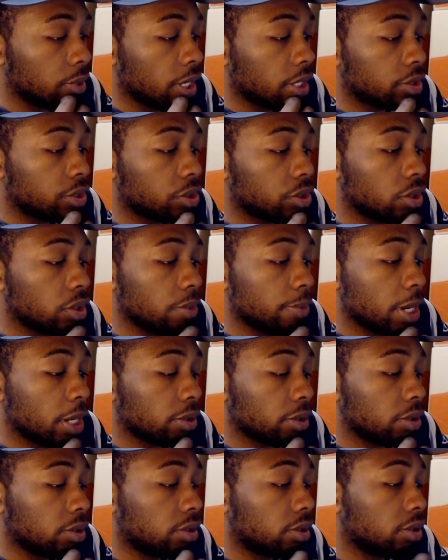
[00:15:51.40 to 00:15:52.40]
sure
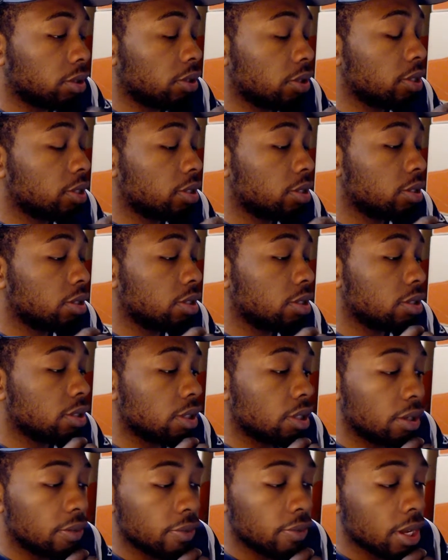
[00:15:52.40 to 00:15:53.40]
about the seriousness
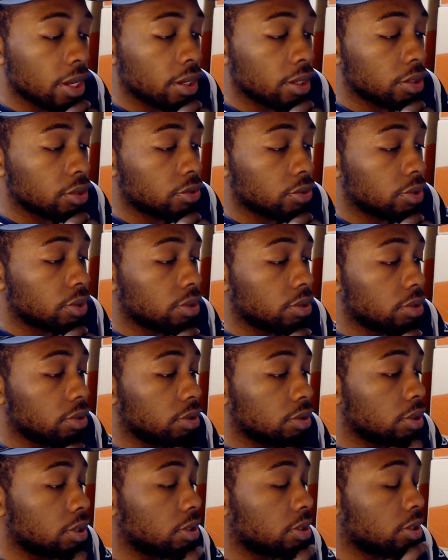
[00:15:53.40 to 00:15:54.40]
of that injury
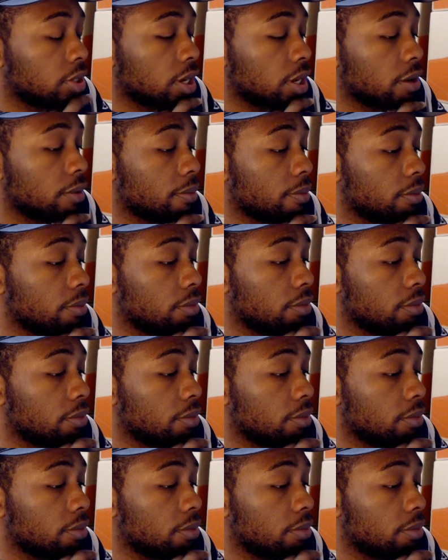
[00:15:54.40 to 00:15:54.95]
just yet.